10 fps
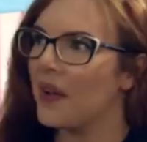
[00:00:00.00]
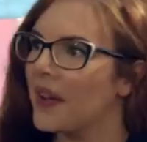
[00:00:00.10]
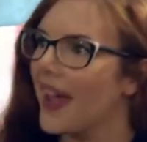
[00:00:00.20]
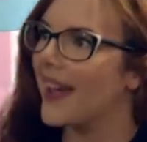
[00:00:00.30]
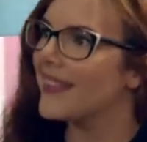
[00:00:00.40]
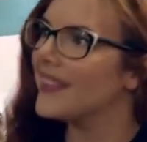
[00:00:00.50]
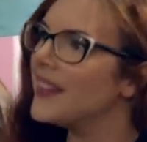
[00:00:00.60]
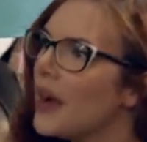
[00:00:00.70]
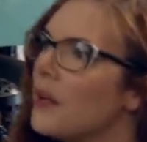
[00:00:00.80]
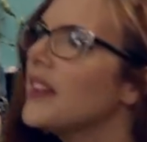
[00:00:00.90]
Okay, so
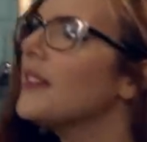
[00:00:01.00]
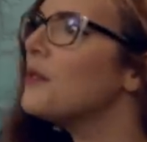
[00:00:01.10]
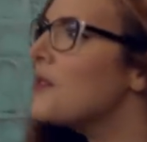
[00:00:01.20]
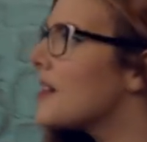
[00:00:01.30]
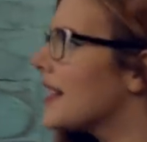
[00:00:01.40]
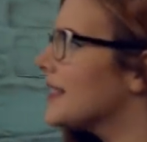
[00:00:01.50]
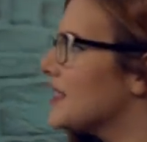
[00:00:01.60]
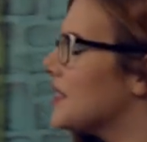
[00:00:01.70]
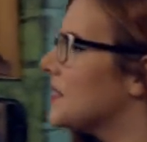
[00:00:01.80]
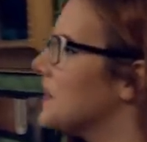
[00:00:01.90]
now we're gonna walk
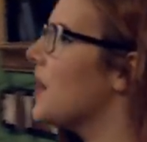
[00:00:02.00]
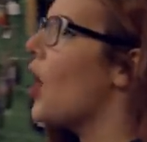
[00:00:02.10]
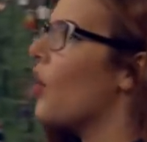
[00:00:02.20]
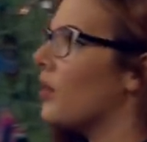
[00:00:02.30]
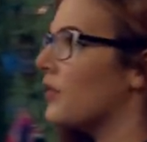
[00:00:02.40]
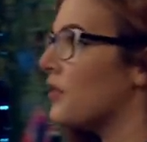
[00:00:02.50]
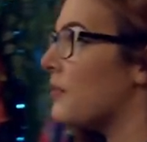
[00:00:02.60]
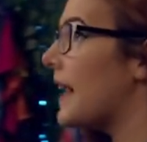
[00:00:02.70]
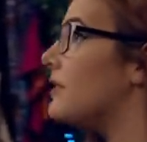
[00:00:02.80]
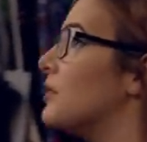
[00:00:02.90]
into one of the
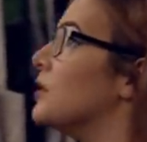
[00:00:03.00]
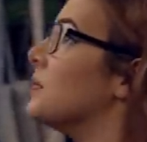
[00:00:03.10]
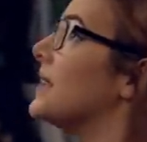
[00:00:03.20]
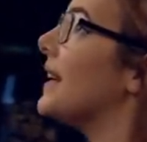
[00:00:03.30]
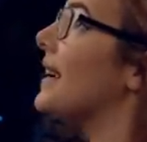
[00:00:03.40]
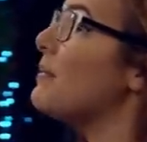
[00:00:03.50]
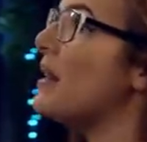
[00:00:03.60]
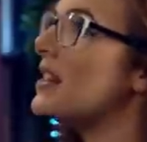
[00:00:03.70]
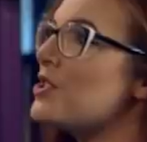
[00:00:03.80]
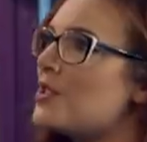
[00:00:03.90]
main rooms here at
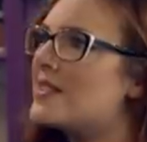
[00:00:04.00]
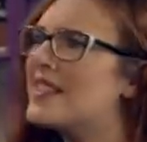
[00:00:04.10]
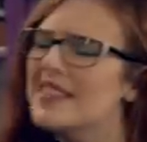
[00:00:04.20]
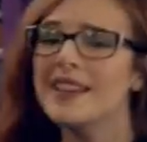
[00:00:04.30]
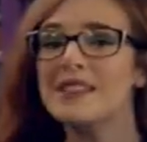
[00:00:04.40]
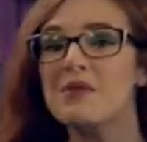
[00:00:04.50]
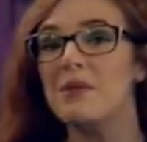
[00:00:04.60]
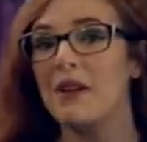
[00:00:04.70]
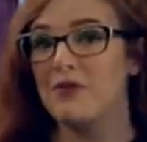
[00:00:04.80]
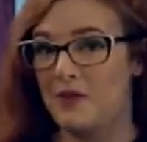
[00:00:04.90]
Punnydukes. This is actually
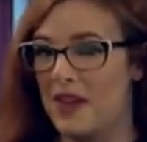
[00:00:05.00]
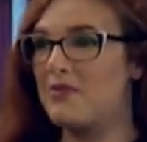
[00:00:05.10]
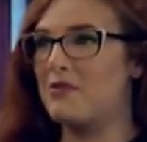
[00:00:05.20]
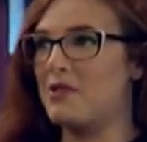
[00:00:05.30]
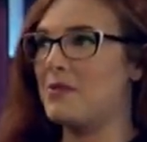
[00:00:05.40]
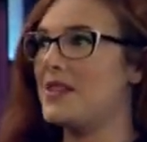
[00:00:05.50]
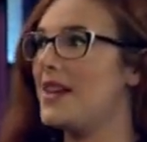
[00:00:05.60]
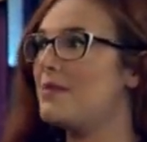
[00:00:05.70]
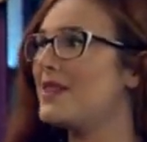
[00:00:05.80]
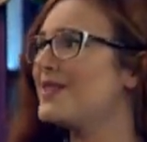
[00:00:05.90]
one of my favorite rooms
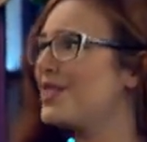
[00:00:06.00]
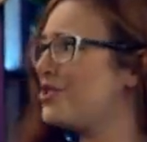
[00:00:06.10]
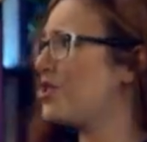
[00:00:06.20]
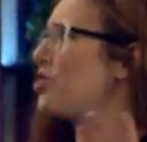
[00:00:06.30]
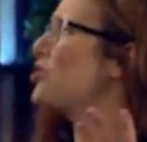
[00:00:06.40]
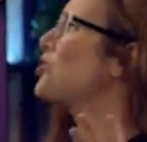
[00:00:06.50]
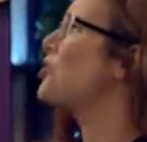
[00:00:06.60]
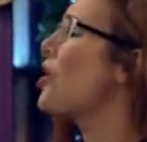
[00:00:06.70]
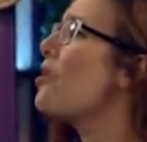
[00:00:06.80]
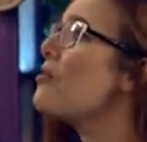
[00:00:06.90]
here because there's just
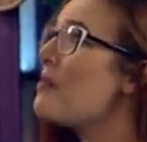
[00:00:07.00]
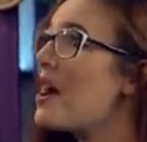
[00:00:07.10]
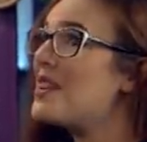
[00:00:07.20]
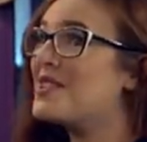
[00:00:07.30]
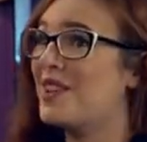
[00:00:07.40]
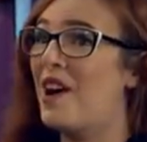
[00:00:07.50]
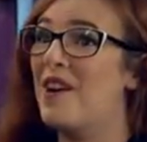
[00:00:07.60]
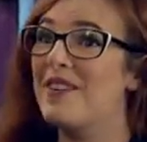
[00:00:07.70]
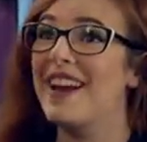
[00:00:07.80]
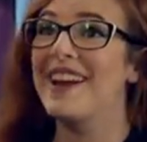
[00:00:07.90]
so much
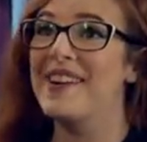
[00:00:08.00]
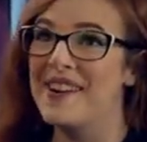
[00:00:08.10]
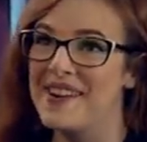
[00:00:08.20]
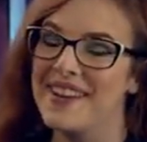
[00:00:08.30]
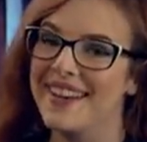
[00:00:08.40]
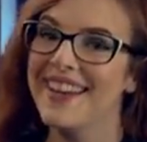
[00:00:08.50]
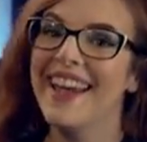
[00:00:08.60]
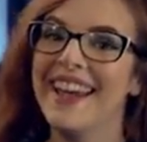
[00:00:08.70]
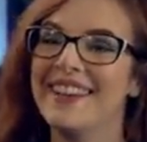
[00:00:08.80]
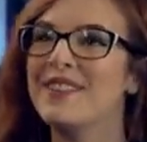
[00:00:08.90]
going on.
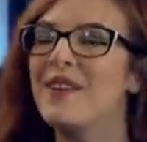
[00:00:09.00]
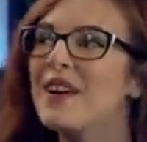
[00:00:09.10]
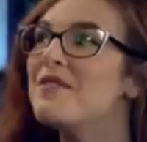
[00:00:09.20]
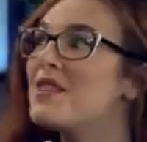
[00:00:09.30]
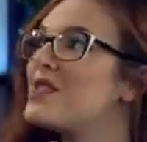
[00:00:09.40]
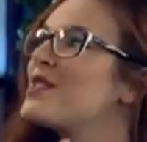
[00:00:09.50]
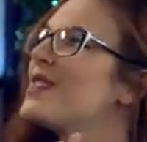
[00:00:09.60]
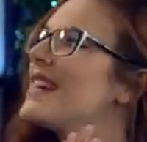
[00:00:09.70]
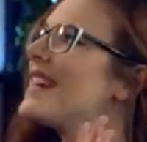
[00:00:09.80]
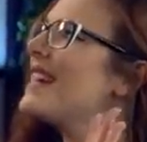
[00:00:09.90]
It's quite
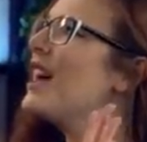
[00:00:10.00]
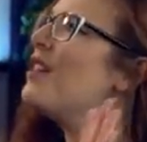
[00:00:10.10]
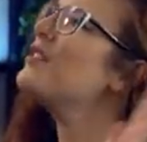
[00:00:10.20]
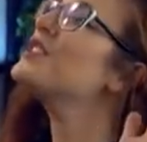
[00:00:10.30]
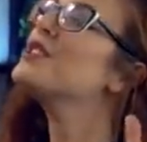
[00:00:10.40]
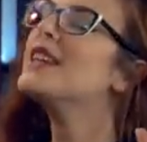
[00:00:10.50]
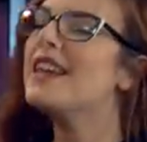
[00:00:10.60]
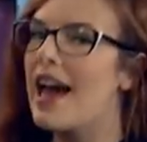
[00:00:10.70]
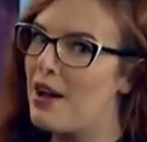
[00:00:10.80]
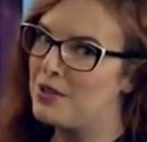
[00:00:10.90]
visually
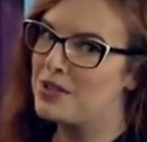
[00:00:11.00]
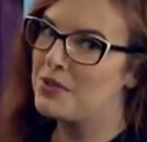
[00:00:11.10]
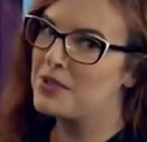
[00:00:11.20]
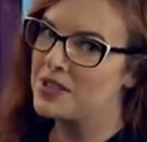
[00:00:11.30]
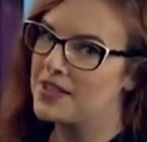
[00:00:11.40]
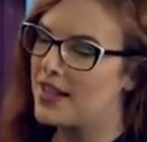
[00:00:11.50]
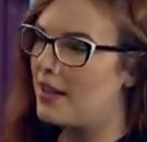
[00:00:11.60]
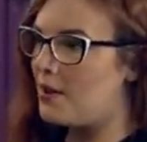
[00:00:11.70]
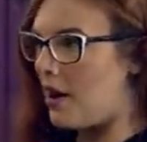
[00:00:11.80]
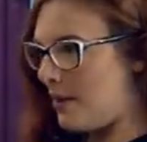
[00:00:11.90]
loud, which is
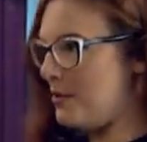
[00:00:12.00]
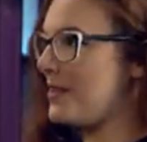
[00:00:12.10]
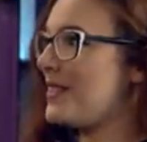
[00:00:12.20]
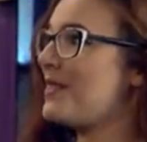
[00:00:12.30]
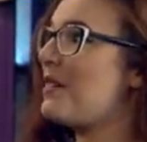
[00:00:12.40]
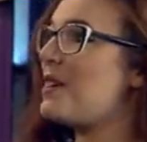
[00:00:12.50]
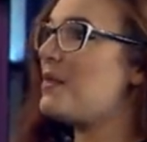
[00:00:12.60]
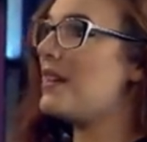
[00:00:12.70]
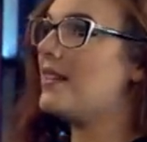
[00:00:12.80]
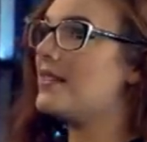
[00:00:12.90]
how I would describe it.